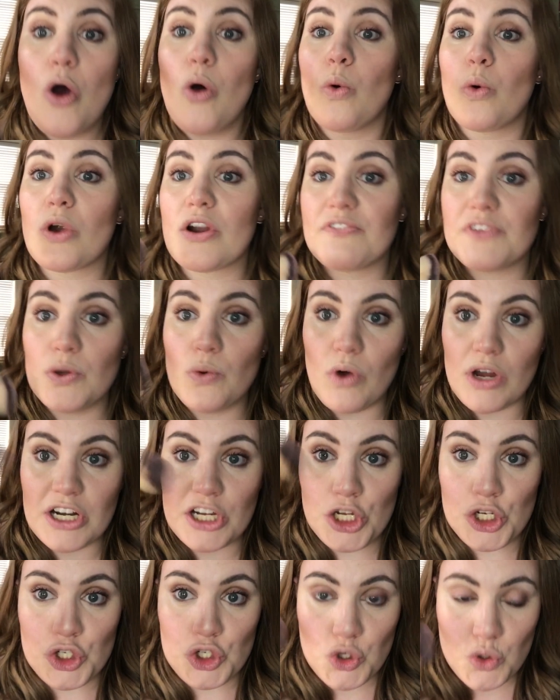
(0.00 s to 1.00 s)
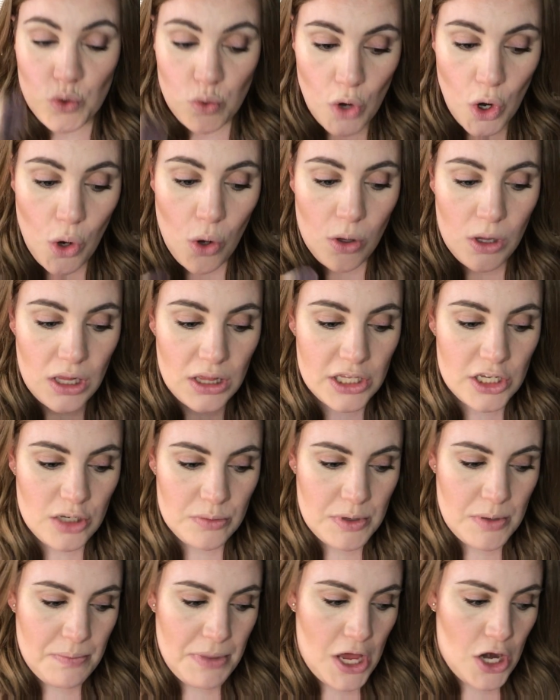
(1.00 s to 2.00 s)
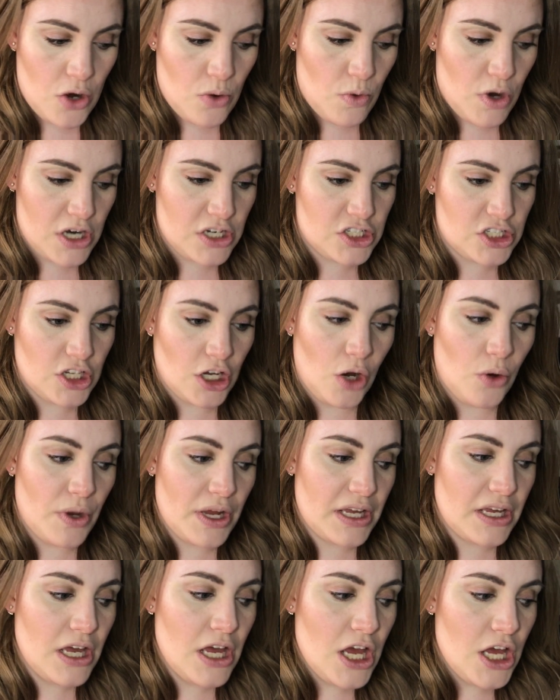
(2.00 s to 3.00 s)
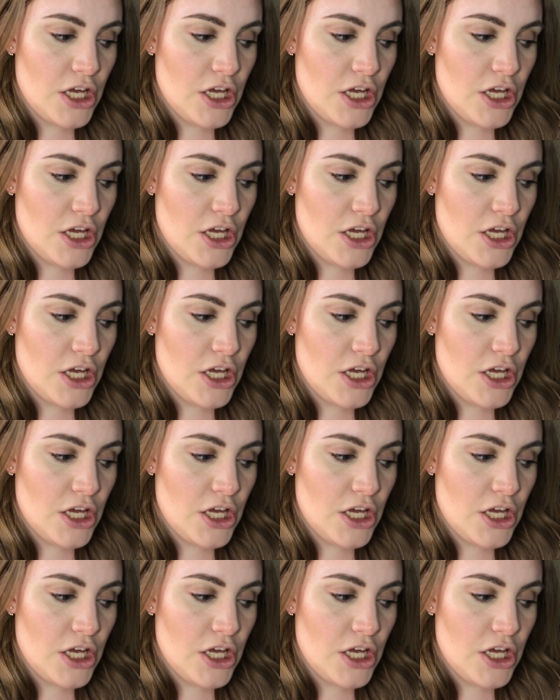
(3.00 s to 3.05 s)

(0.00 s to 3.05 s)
or if you wanna control a little bit better where it's going,